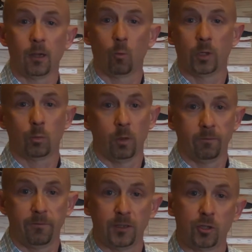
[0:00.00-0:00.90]
on which one
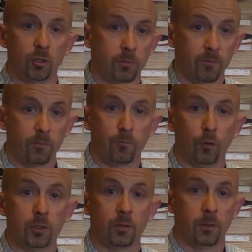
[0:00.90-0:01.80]
fits your
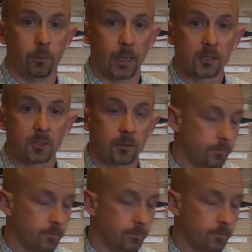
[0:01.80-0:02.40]
foot the best.